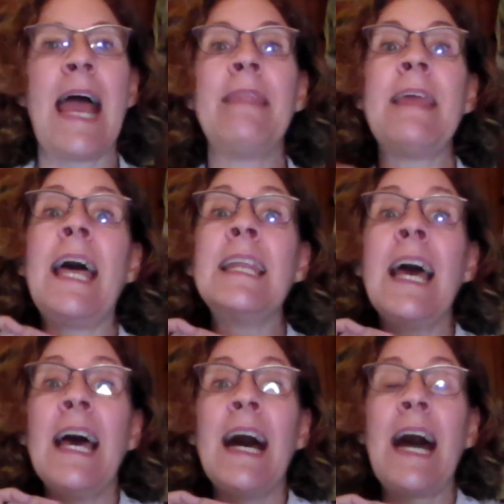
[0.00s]
And
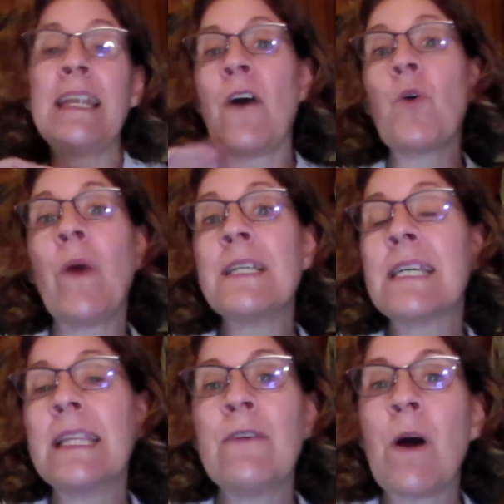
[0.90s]
then another way
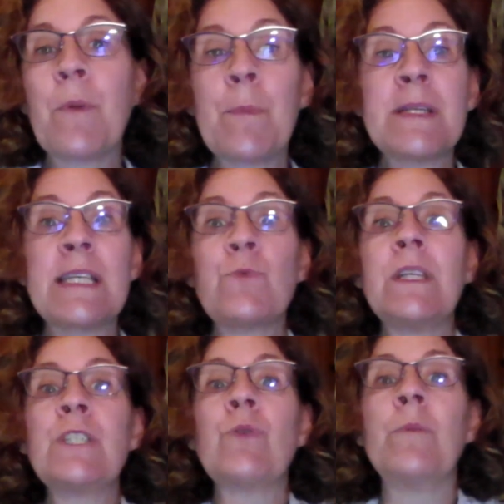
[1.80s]
to live on purpose is
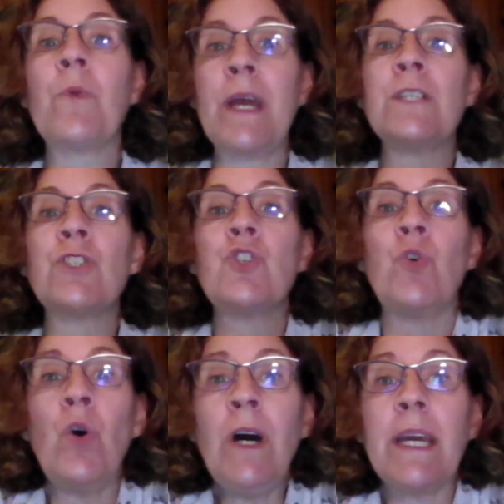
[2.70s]
really to embrace
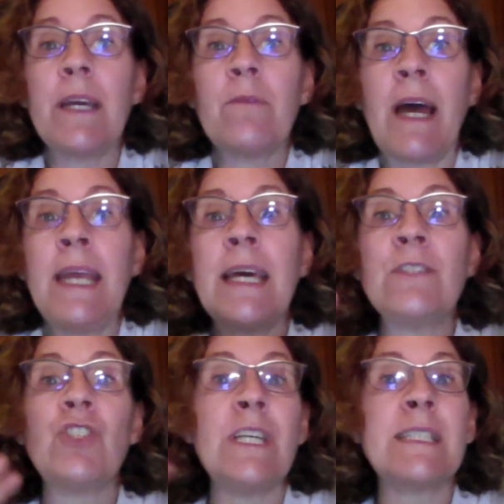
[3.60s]
joy, right?
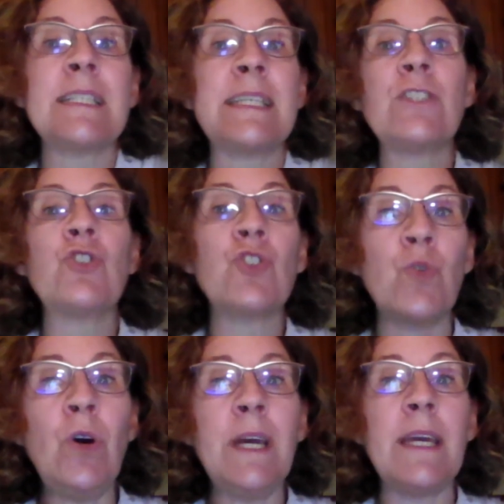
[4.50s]
And Jesus is
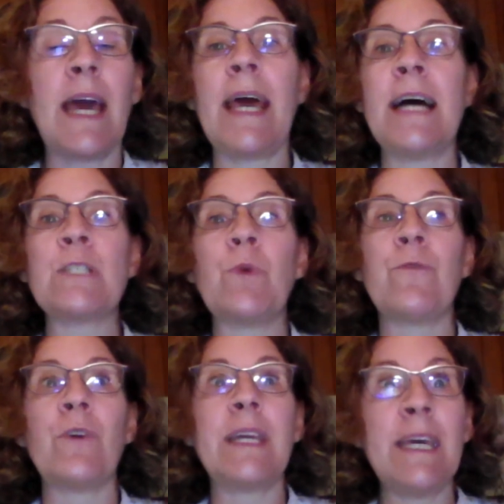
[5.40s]
joy. And as we're
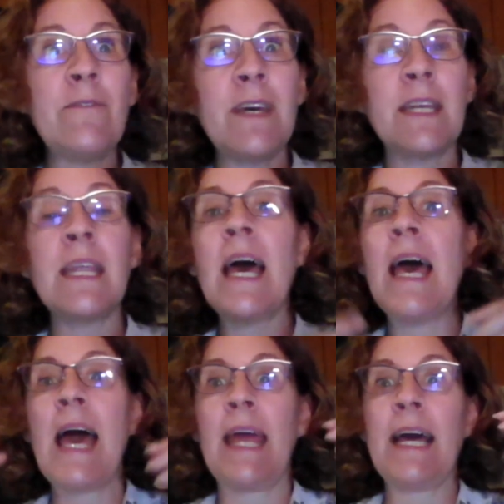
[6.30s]
forgiven
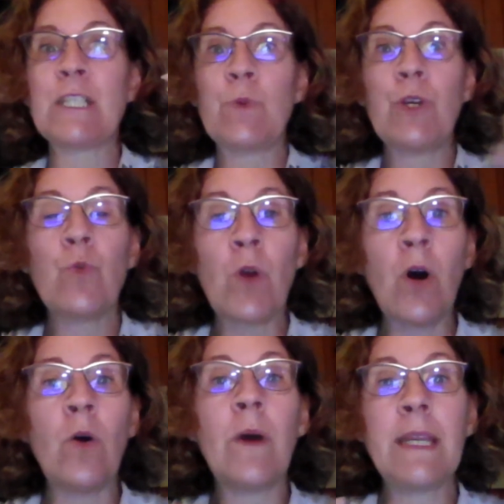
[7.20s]
and as we
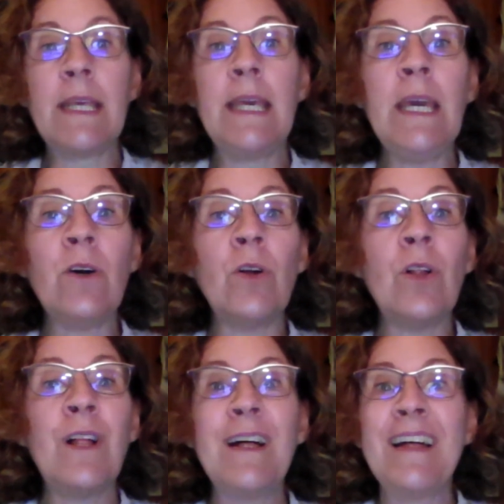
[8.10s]
grow and heal,